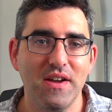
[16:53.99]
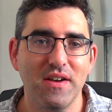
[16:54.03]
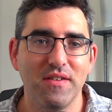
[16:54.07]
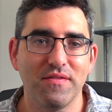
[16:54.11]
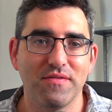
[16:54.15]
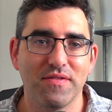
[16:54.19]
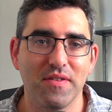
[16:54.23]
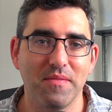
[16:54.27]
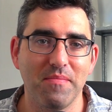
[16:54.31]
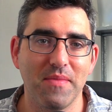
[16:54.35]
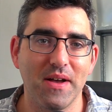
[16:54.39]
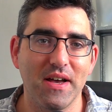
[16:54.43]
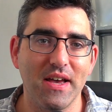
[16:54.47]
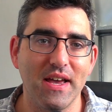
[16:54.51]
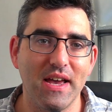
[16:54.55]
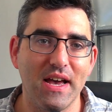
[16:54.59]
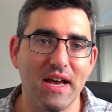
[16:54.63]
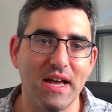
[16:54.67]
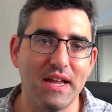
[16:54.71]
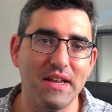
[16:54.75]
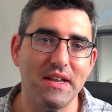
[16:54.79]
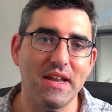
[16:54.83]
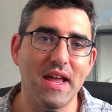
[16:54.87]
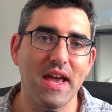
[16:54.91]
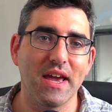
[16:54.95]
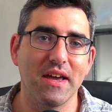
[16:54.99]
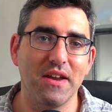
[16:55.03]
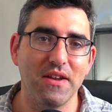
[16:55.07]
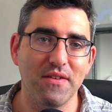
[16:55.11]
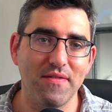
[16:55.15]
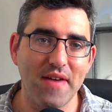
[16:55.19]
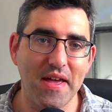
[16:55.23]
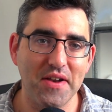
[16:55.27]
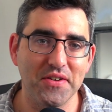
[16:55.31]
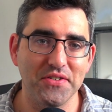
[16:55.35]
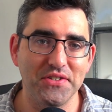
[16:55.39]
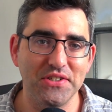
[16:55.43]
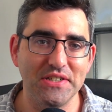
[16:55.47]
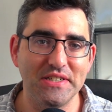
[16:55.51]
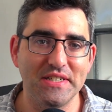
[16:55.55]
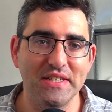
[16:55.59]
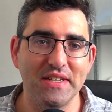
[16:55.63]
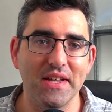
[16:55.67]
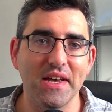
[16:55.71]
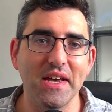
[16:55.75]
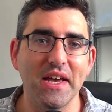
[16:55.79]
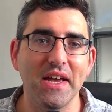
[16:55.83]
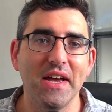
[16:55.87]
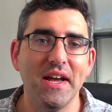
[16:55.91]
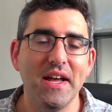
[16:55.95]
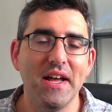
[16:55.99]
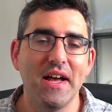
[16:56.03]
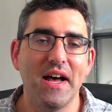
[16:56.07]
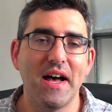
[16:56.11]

from my negative energy today.